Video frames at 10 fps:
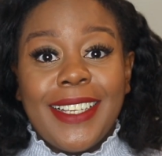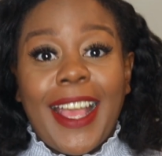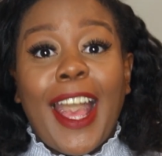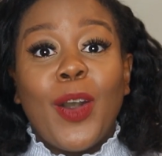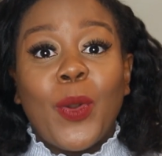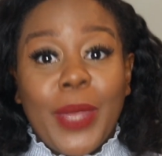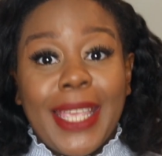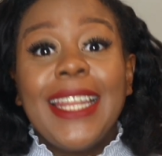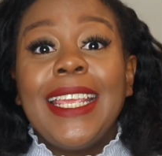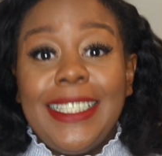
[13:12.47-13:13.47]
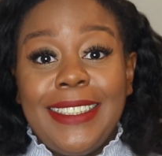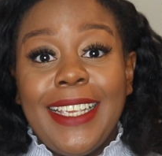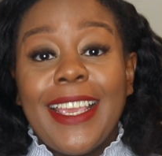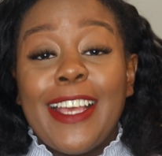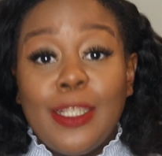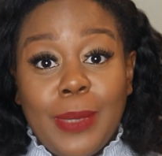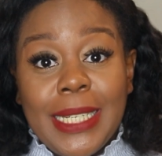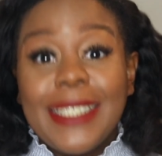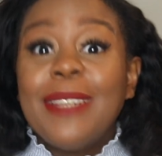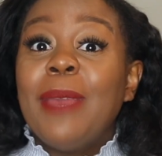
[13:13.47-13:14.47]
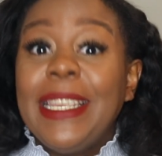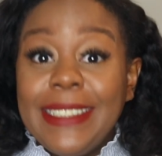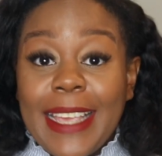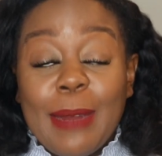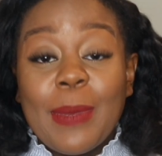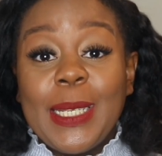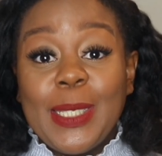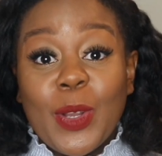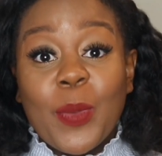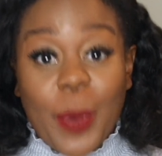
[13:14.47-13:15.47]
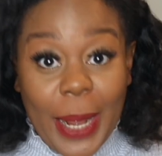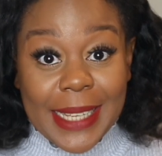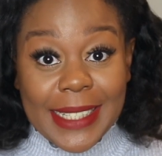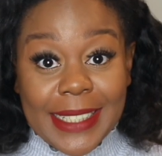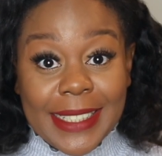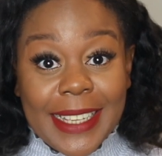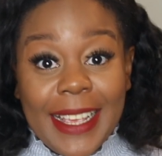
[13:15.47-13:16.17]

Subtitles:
how quick and easy it has been to maintain my silk press